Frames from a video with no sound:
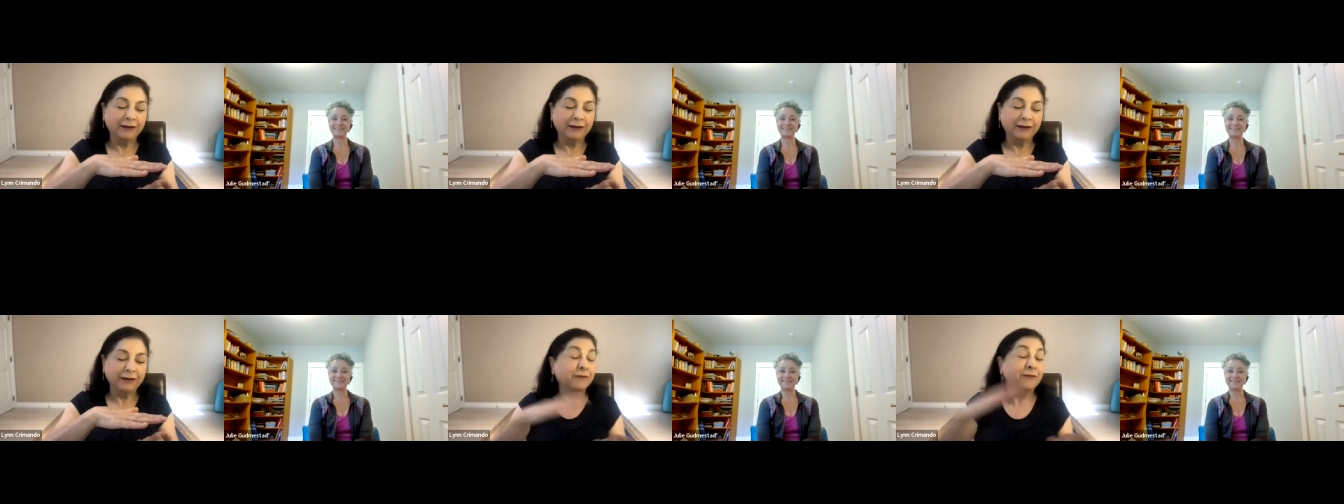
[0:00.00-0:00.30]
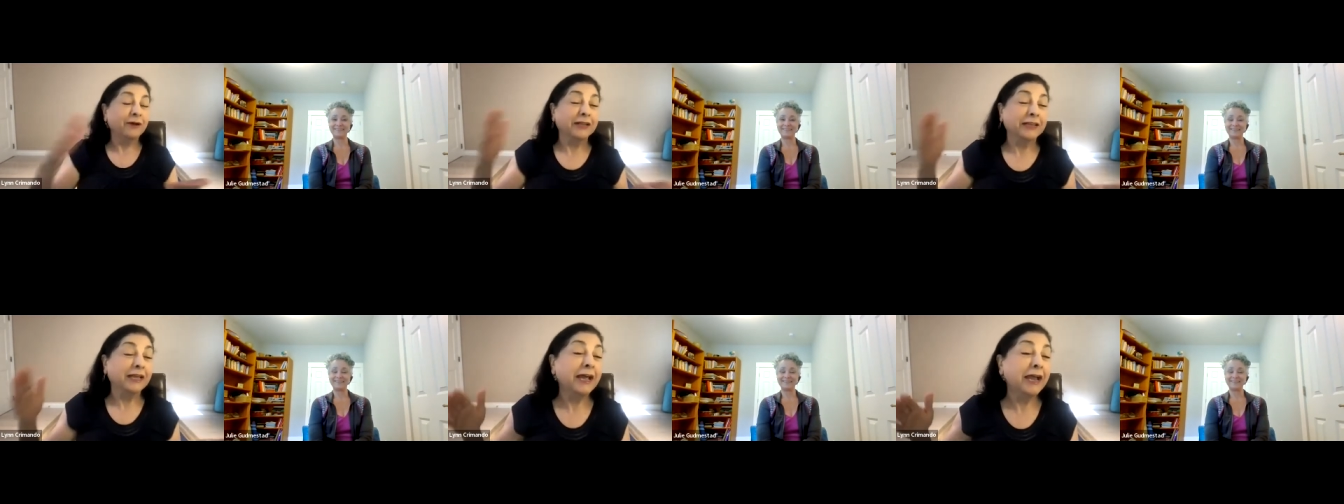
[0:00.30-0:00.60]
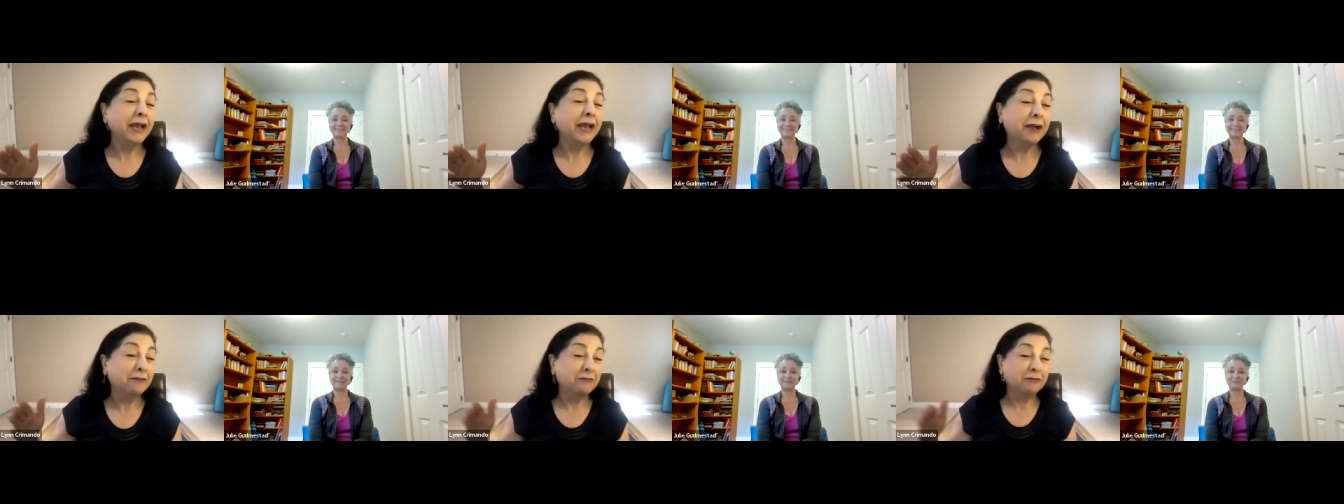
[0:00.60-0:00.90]
while I
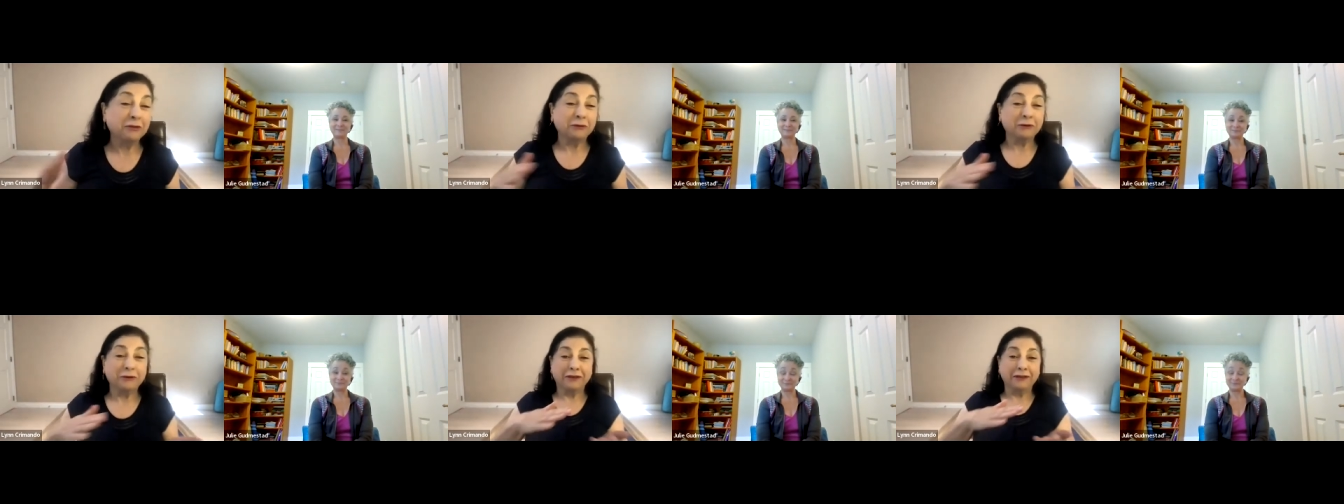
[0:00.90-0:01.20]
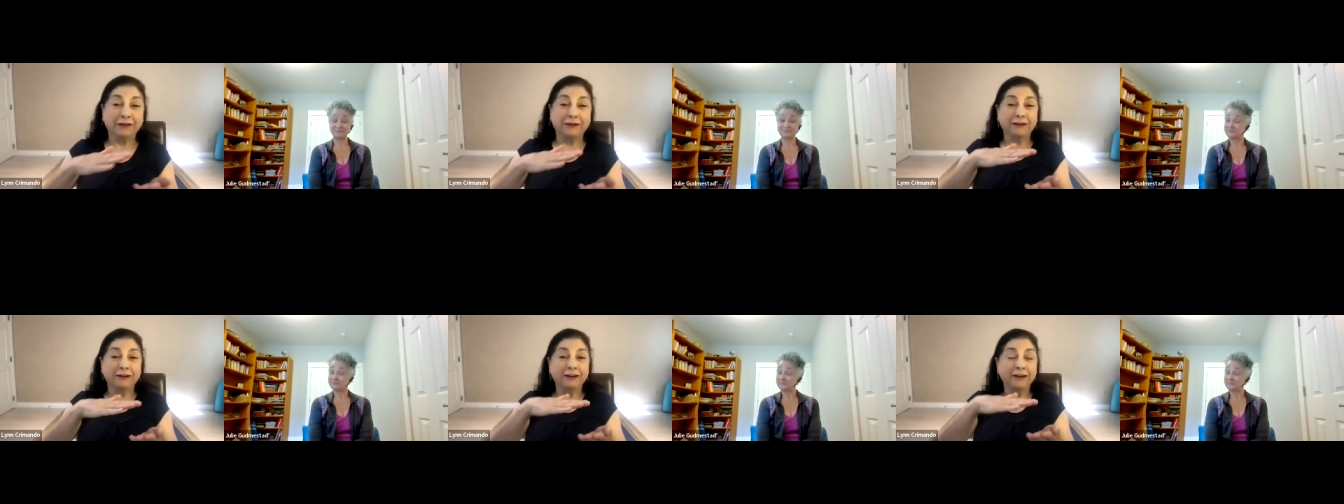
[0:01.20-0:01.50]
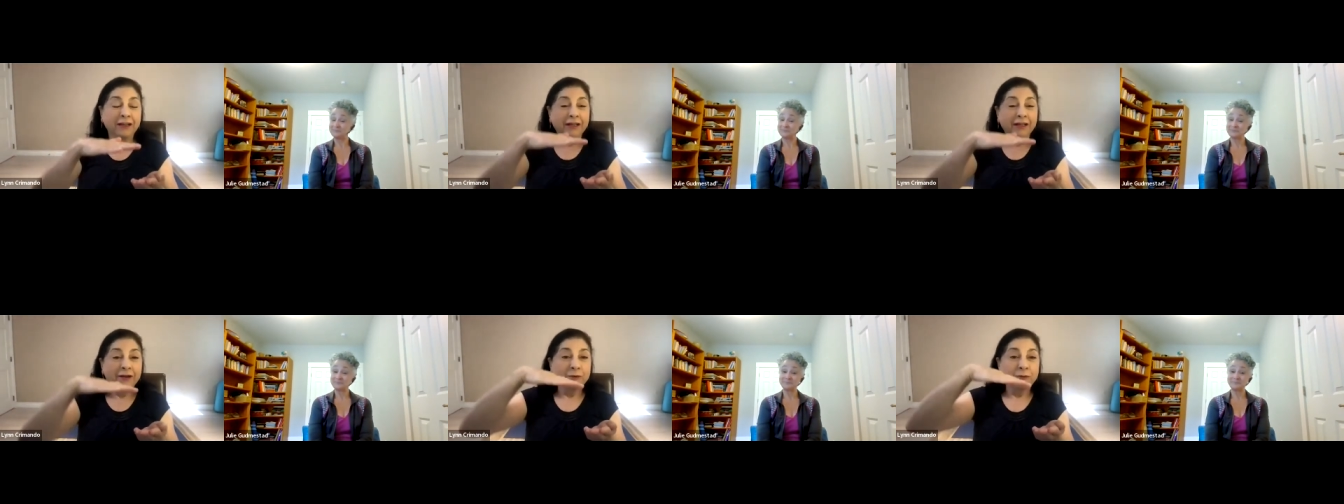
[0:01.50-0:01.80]
have you here.
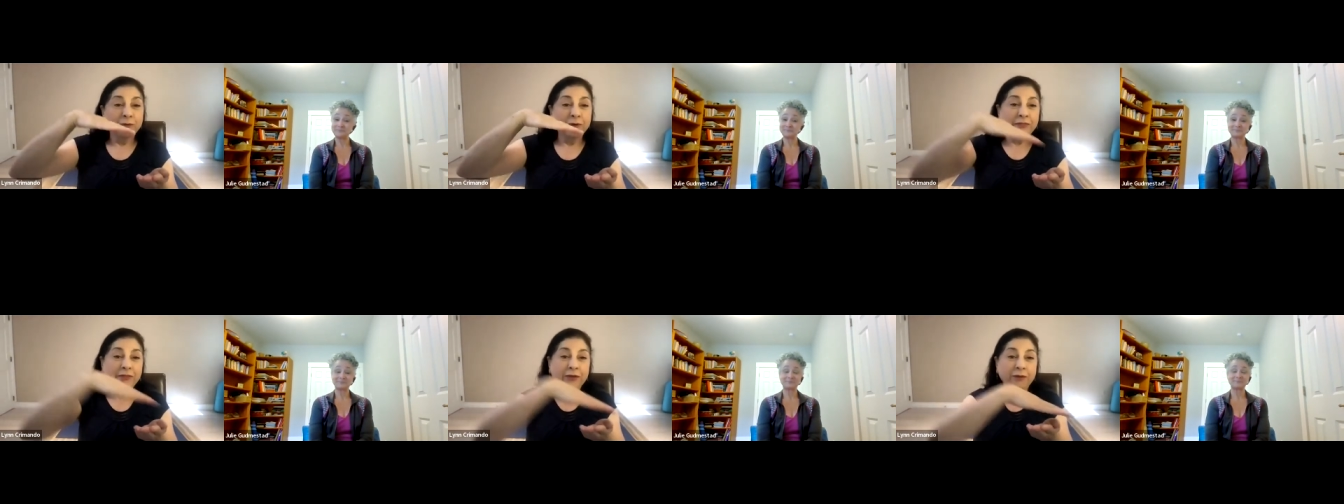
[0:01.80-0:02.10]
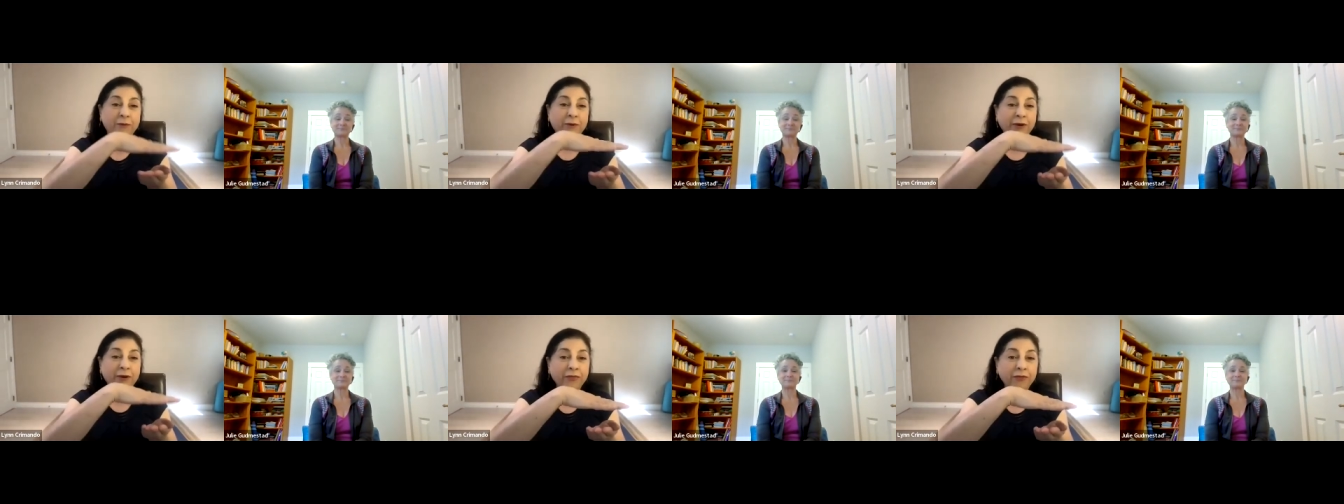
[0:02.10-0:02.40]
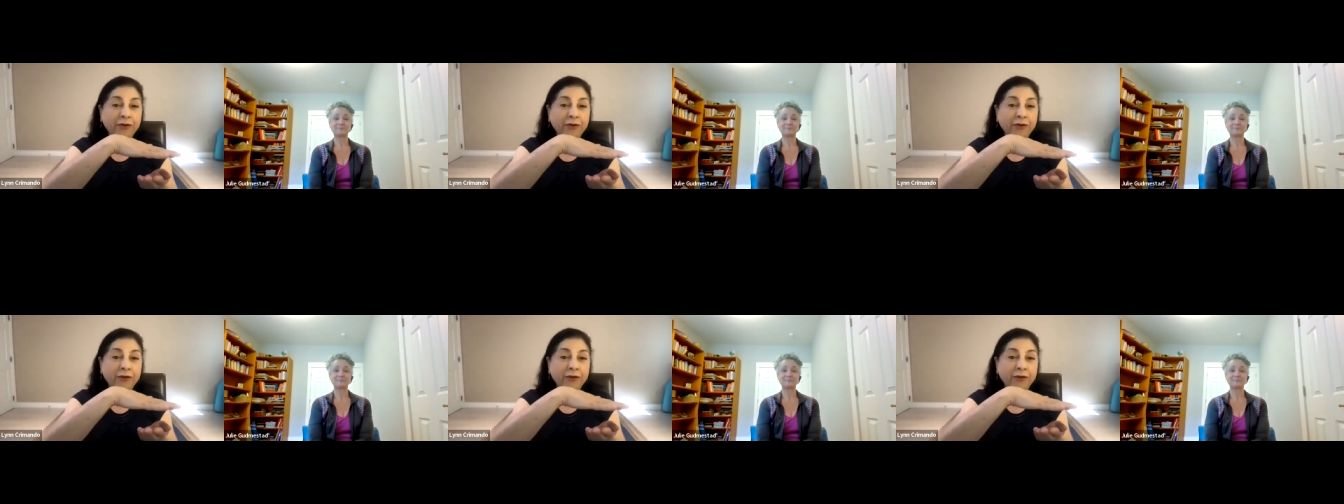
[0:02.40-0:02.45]
When they wear the